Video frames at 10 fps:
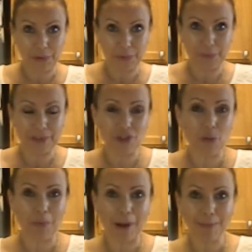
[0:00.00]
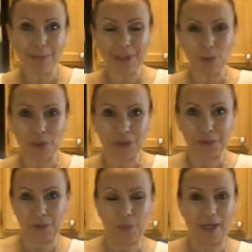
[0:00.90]
you is you're probably
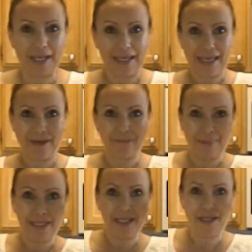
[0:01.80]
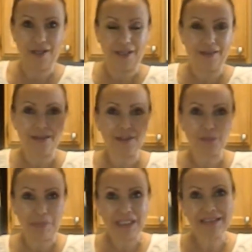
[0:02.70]
wondering why I have my hair in this
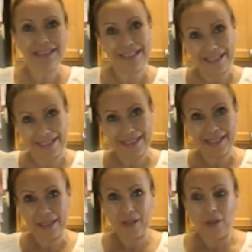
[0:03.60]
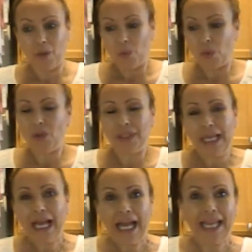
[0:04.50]
bun today. Well,
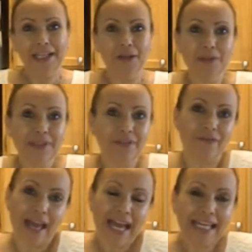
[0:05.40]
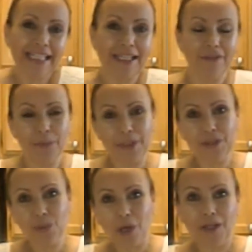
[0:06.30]
yeah, I know it's a fad and
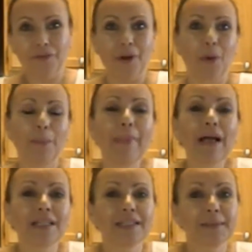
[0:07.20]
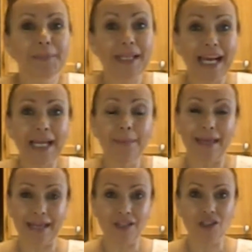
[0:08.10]
everybody's walking around with buns, but I'm
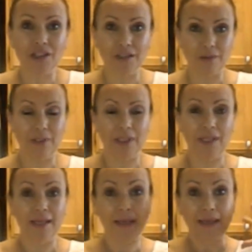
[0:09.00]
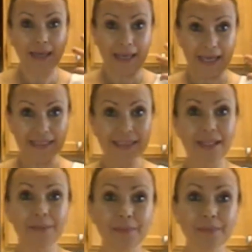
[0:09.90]
actually doing, as
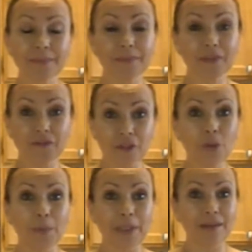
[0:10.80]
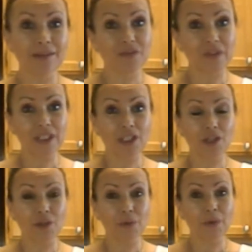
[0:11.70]
I'm filming this
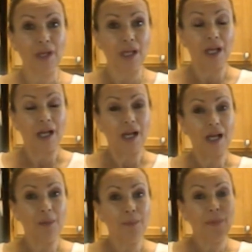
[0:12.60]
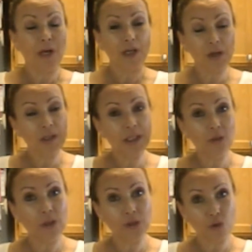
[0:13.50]
video, a coconut
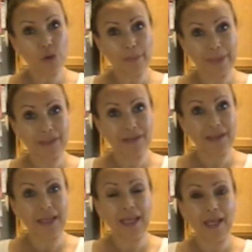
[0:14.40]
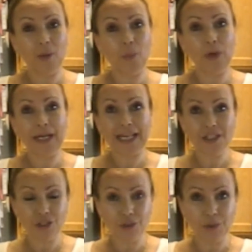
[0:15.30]
oil treatment. And what I
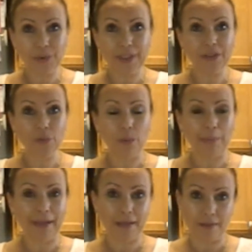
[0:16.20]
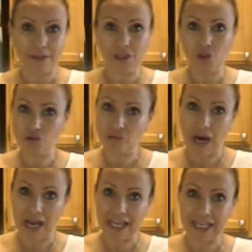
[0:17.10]
do is when my hair is
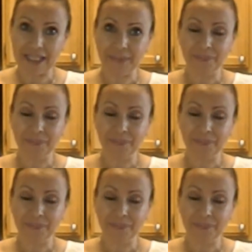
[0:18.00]
dry,